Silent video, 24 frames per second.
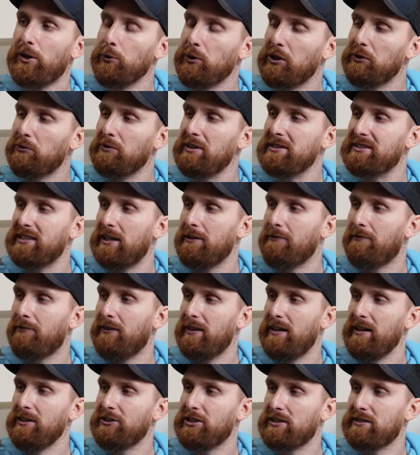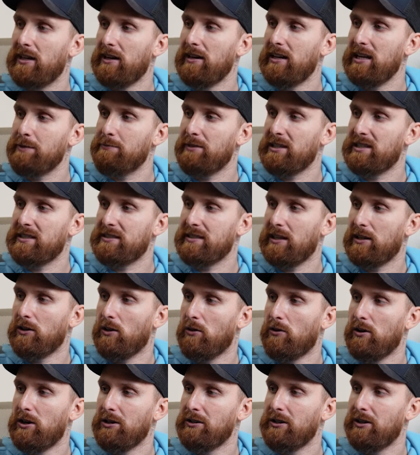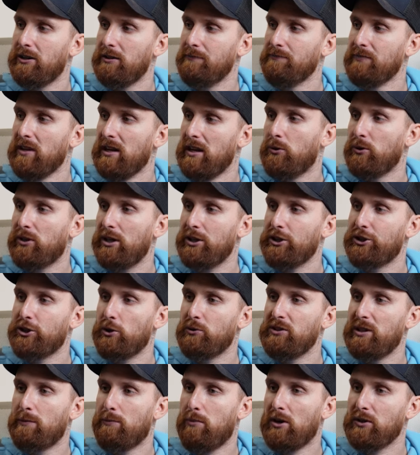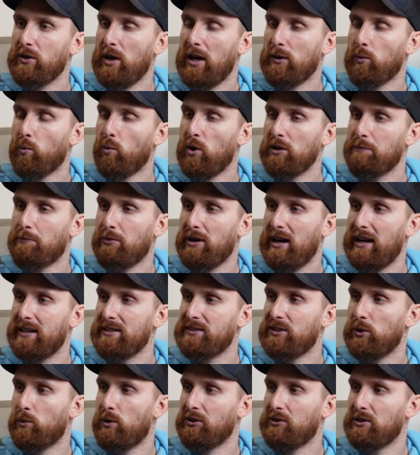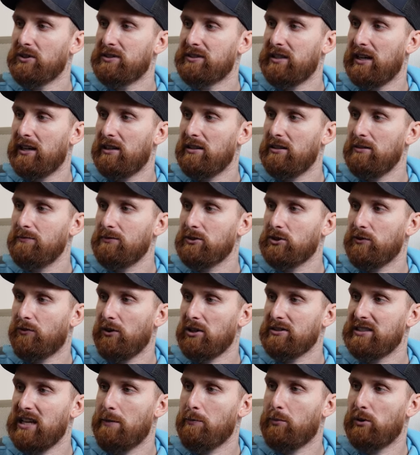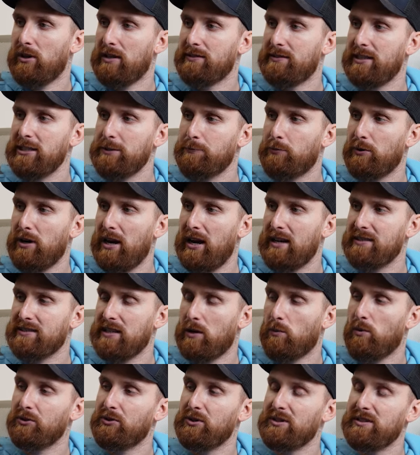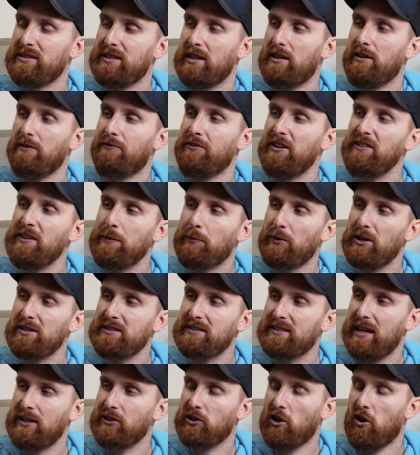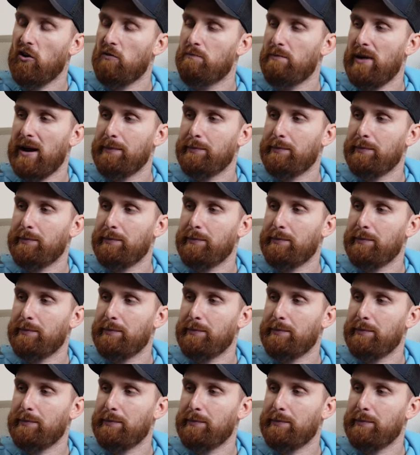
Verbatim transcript: you could do the same thing, just limit sell order. You can show the bot at what price do you want to sell. So for example, at this price, I want to sell 50% of